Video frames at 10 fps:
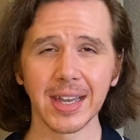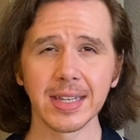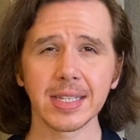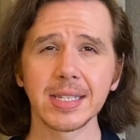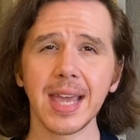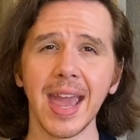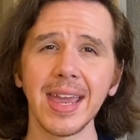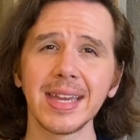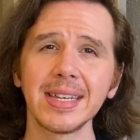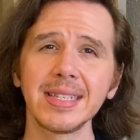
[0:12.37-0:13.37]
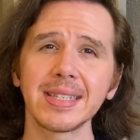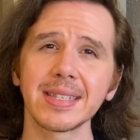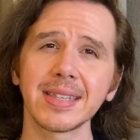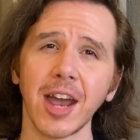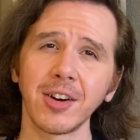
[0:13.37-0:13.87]
Today is
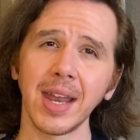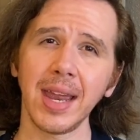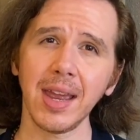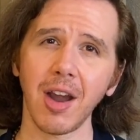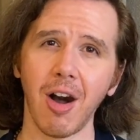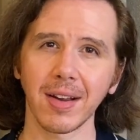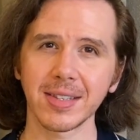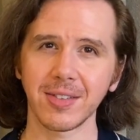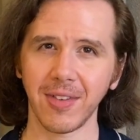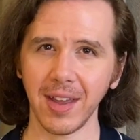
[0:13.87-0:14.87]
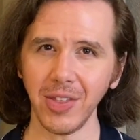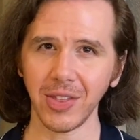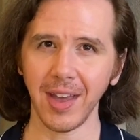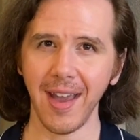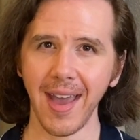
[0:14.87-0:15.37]
Saturday, August 5th,
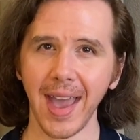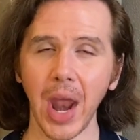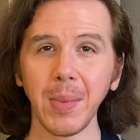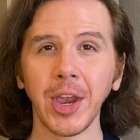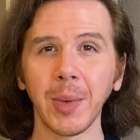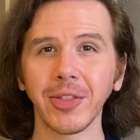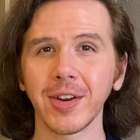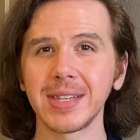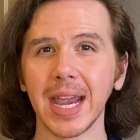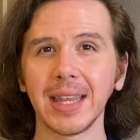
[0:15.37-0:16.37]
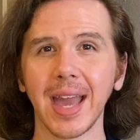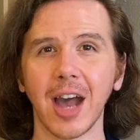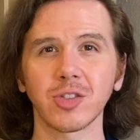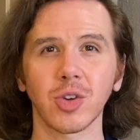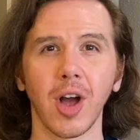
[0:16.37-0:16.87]
and I'm here with our daily
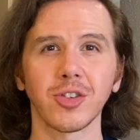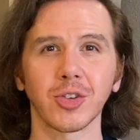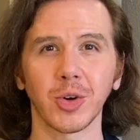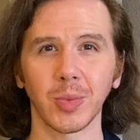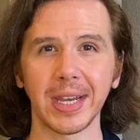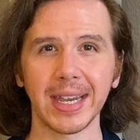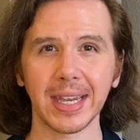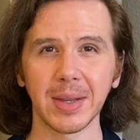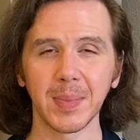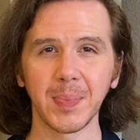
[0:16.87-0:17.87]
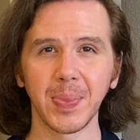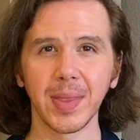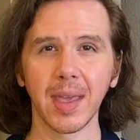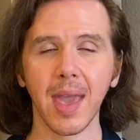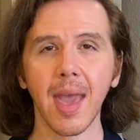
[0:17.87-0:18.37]
astrological reading.
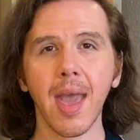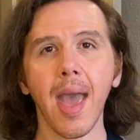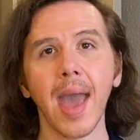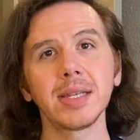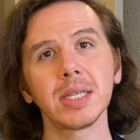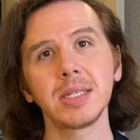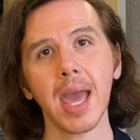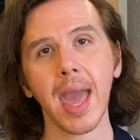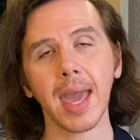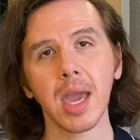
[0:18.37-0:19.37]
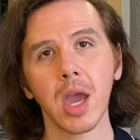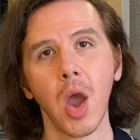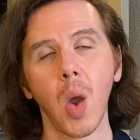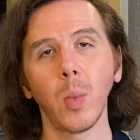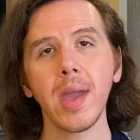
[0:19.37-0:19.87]
And today
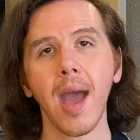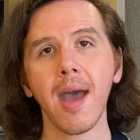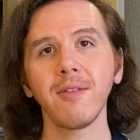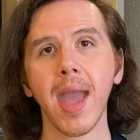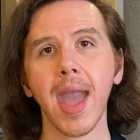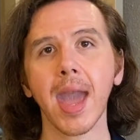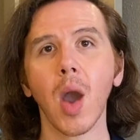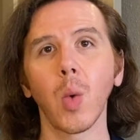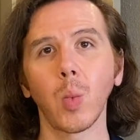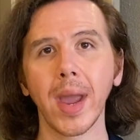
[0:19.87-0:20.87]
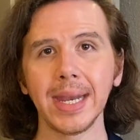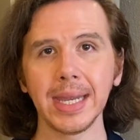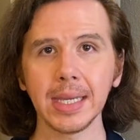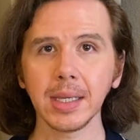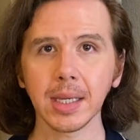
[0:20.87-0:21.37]
we have a
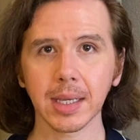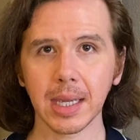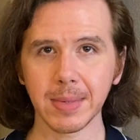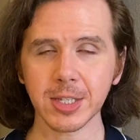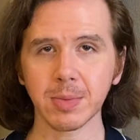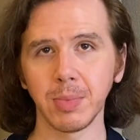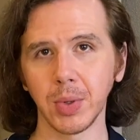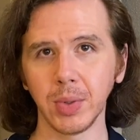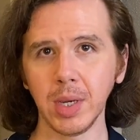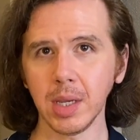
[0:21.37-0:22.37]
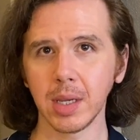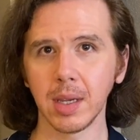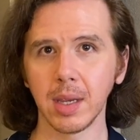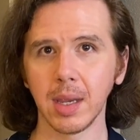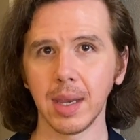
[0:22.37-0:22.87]
waning gibbous moon
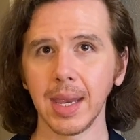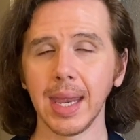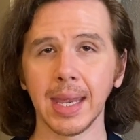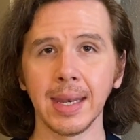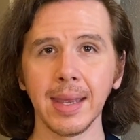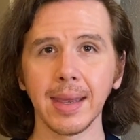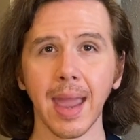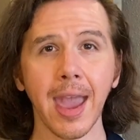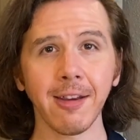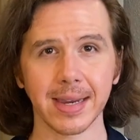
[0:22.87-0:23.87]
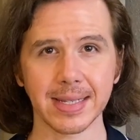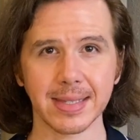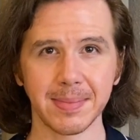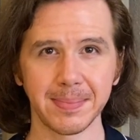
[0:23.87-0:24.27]
in Aries.